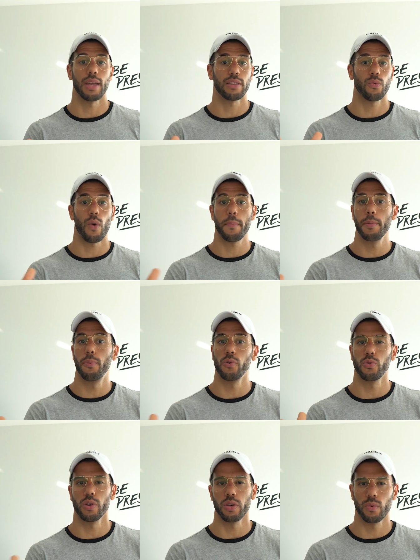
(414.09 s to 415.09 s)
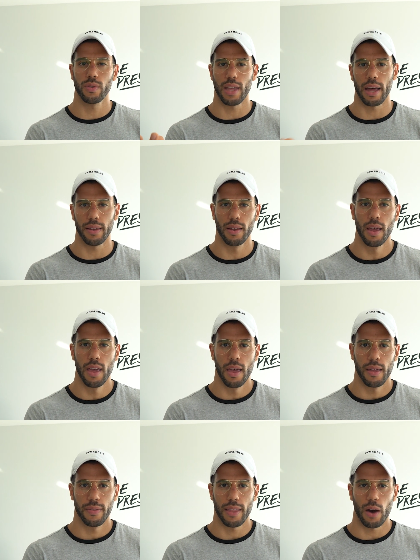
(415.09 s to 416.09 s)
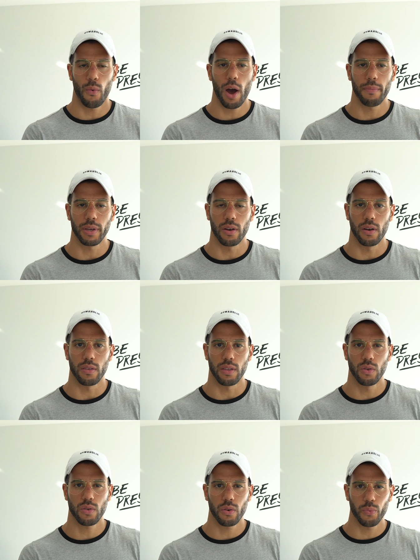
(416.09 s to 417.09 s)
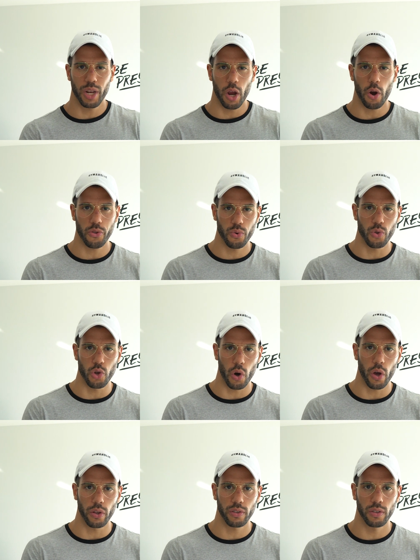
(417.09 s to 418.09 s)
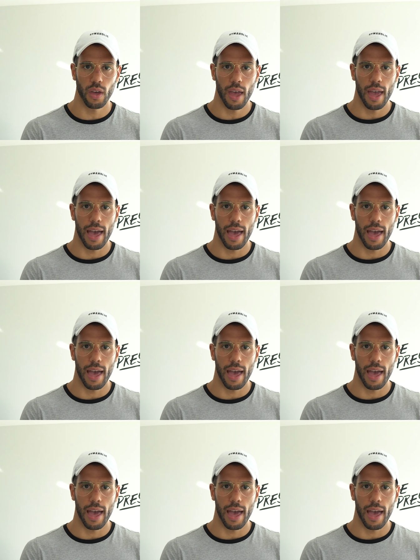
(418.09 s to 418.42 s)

That's why people usually use that one, because it doesn't really hurt your joints